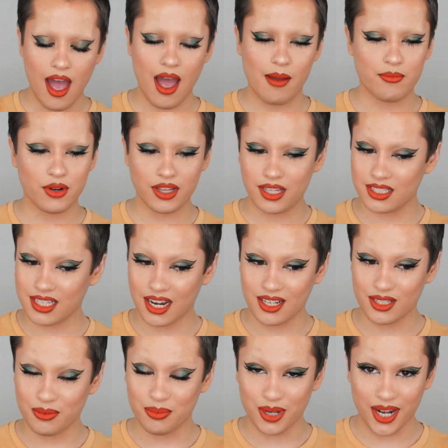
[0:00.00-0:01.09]
I'm really excited
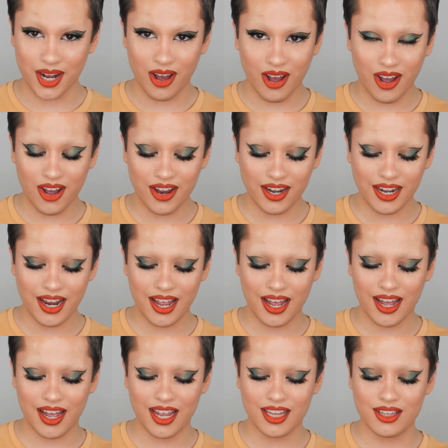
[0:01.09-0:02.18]
to put it on.
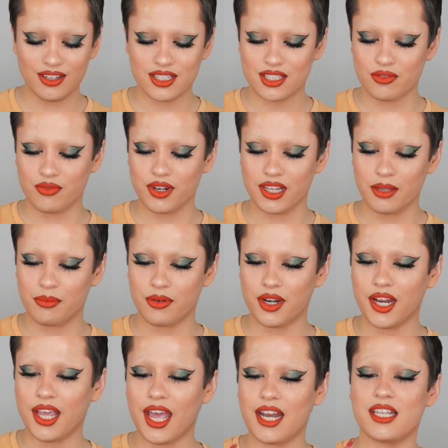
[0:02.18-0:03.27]
It looks really
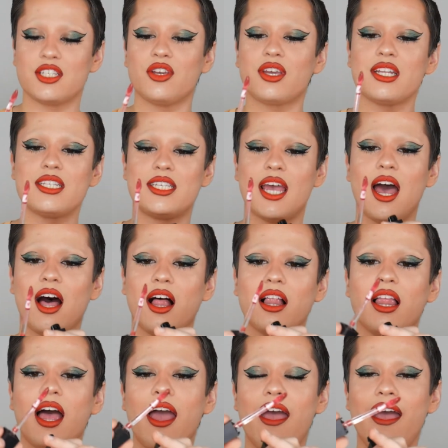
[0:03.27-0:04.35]
pretty, and as you can
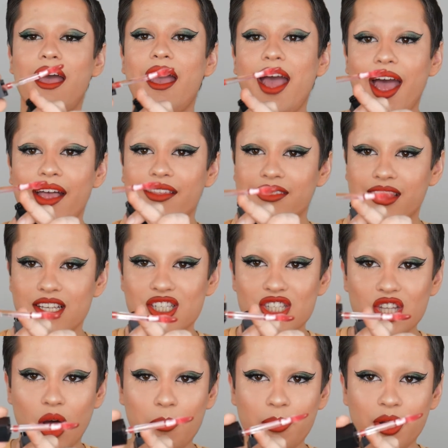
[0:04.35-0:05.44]
tell, the
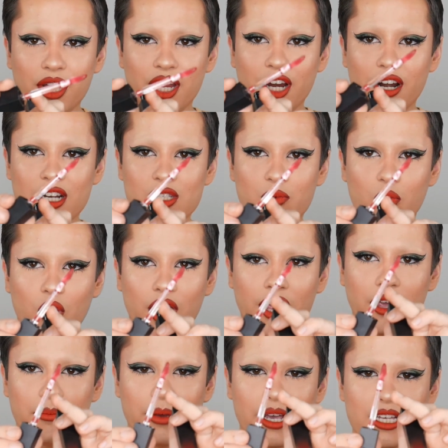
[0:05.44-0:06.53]
stopper here is
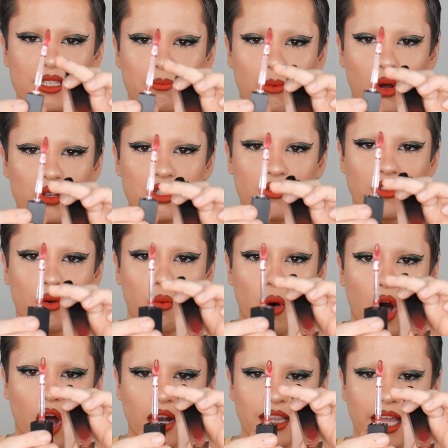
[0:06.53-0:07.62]
working because most of the
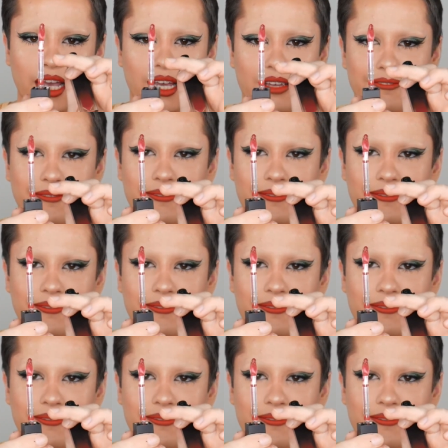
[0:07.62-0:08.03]
wand, like